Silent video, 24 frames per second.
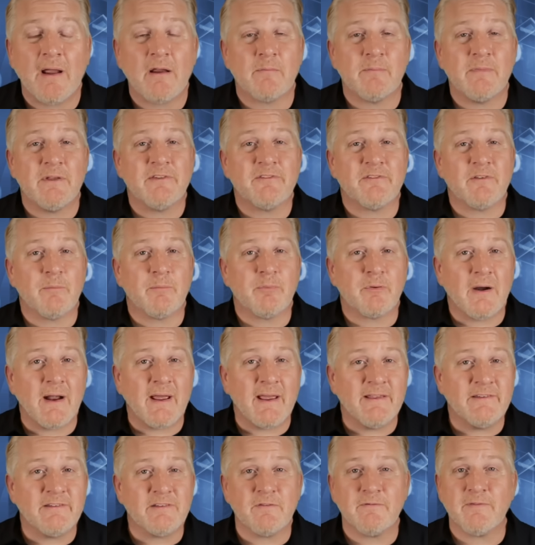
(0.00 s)
be
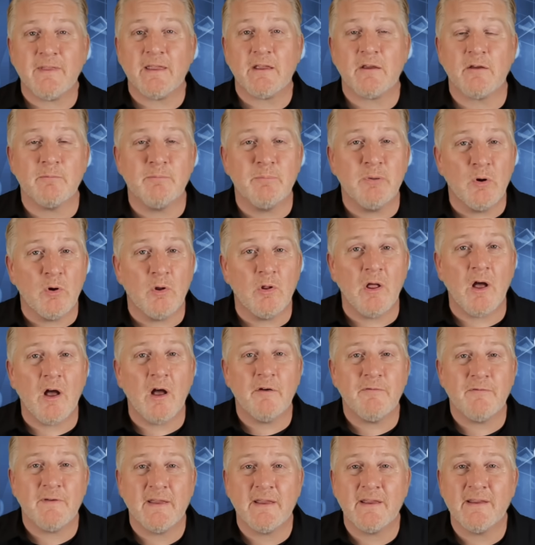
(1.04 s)
surprised if they could pull
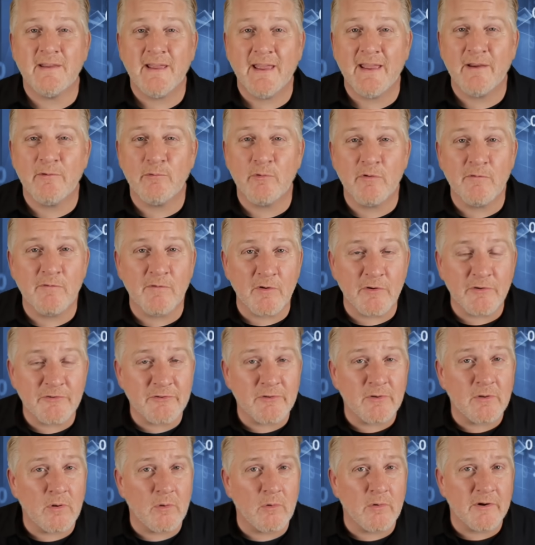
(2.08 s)
off a, a
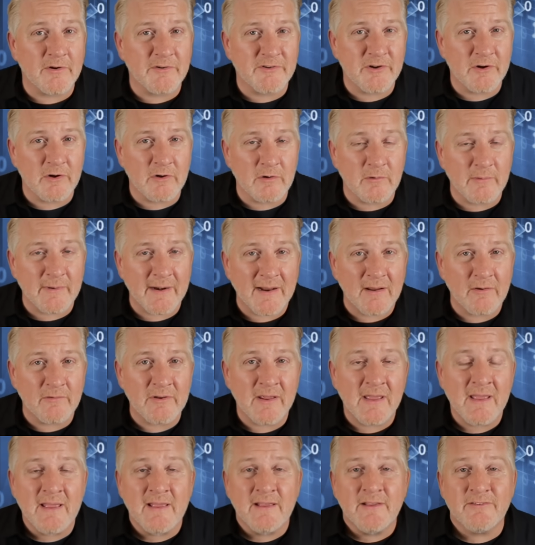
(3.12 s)
reversal or a turnaround.
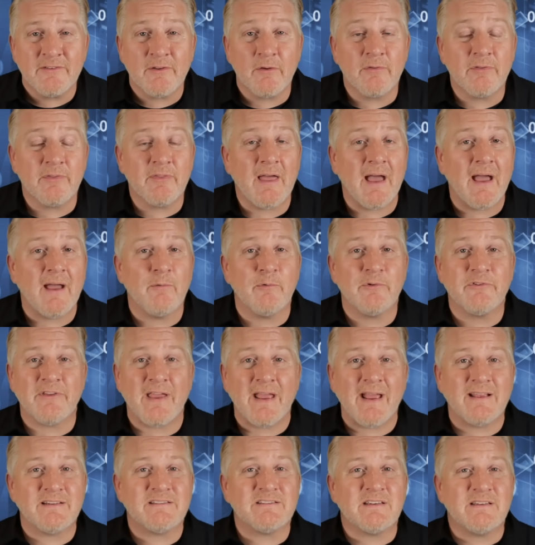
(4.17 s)
So I was
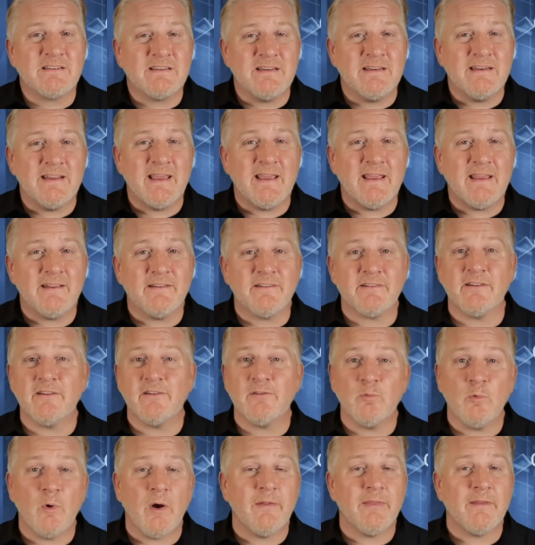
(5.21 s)
asked today, is
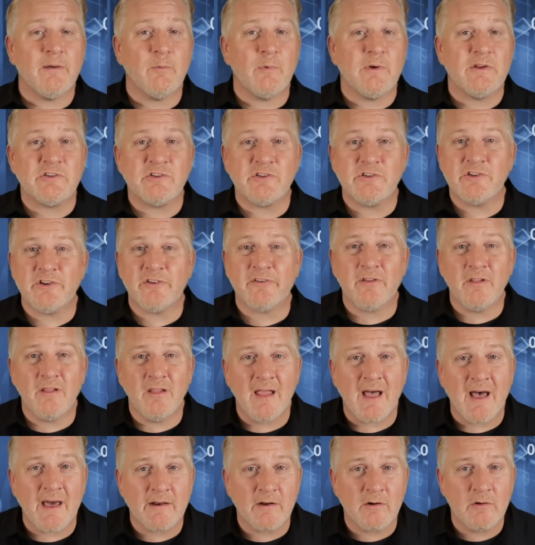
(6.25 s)
this one that we should just
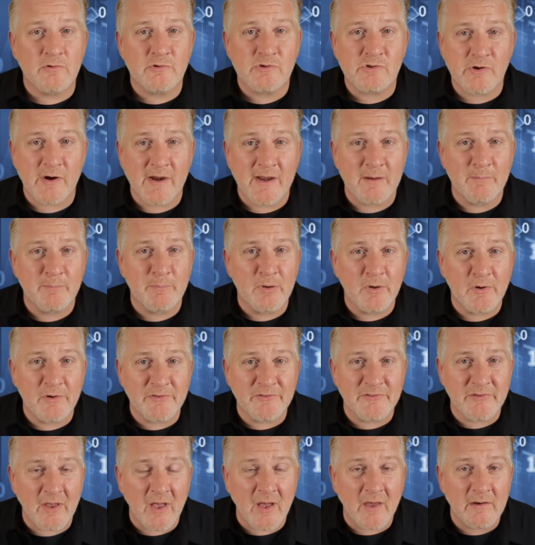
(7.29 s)
lotto trade
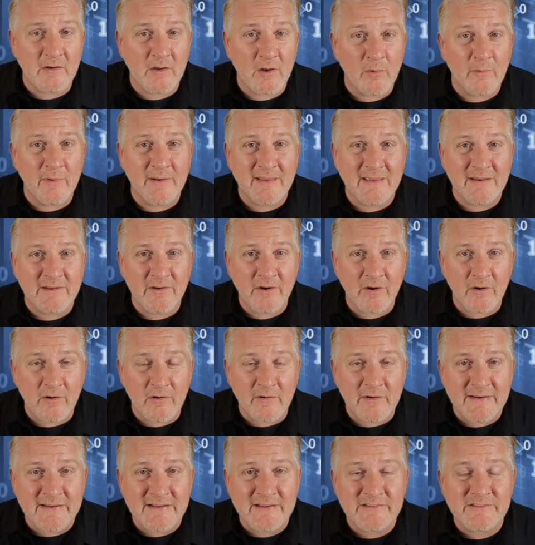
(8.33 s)
puts on going into
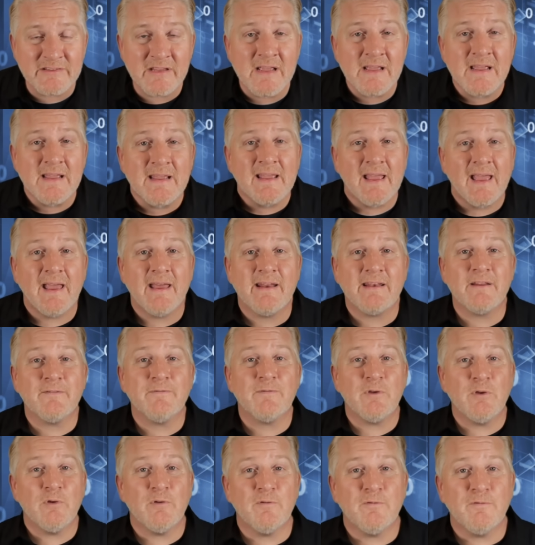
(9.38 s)
earnings? And if
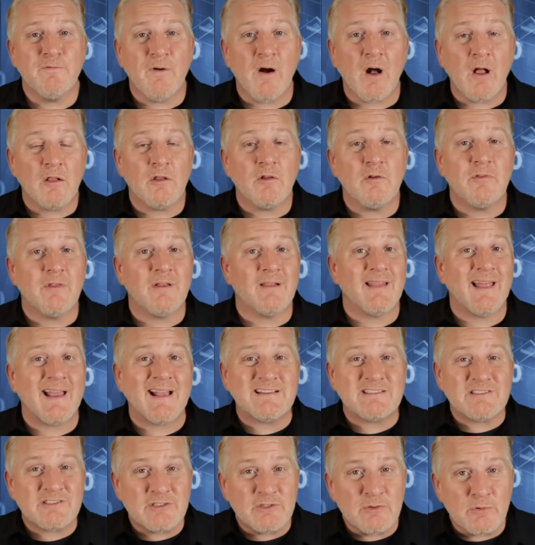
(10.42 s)
you follow the
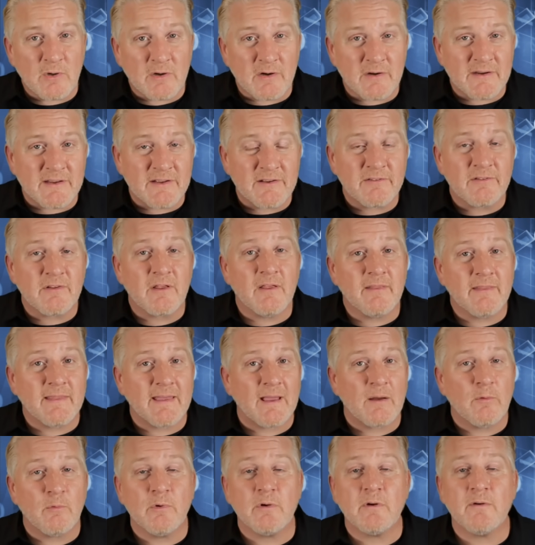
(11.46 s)
last two earnings,
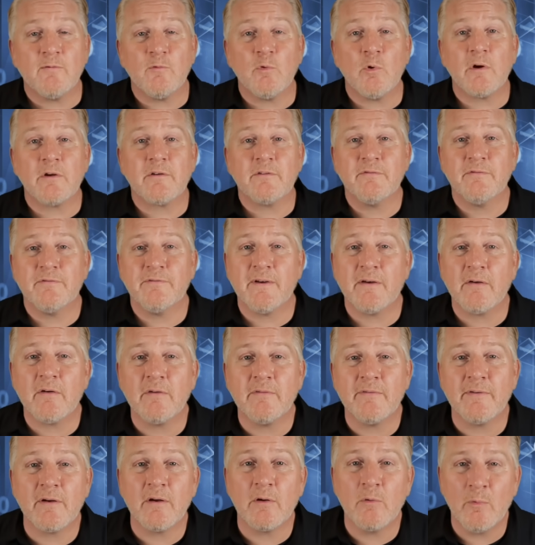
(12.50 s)
that would have worked very,
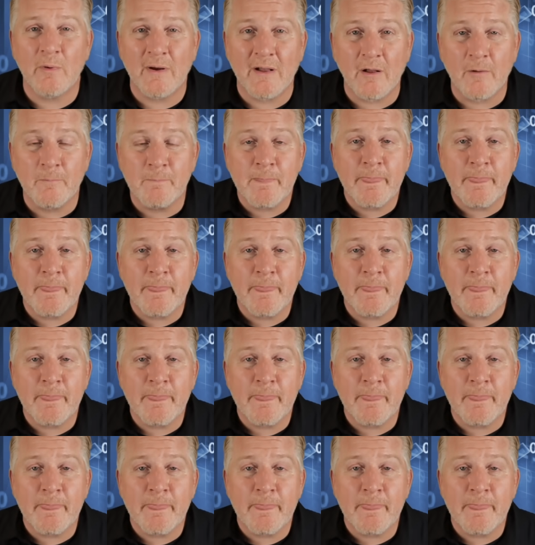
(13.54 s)
very well.